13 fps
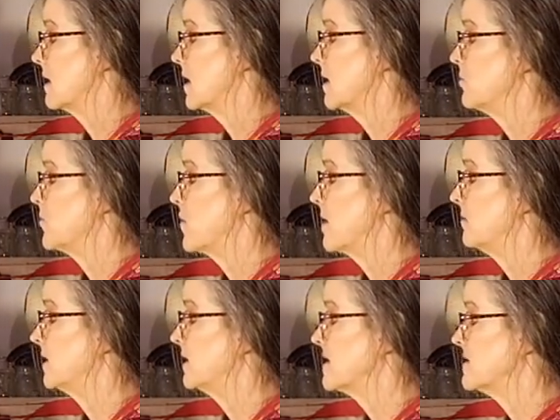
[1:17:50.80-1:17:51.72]
It
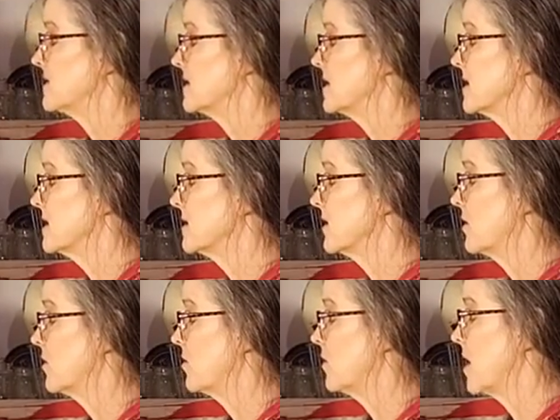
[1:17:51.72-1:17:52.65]
probably doesn't need to
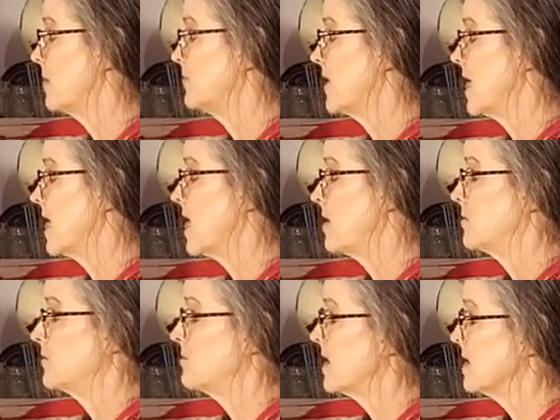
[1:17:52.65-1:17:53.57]
go up that high,
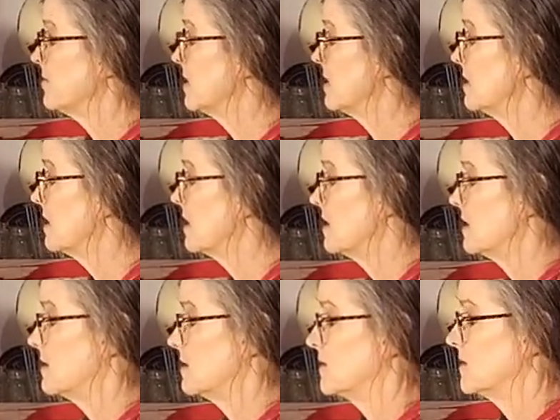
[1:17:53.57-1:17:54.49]
but maybe
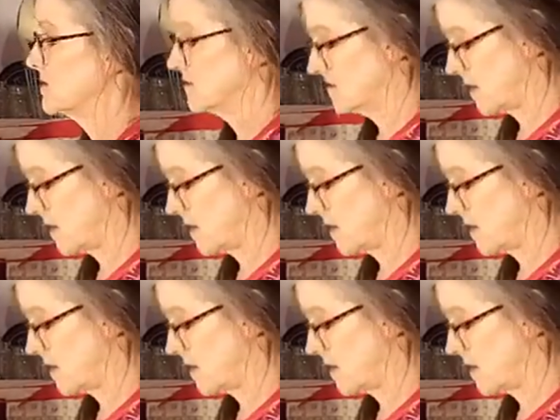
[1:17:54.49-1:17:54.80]
this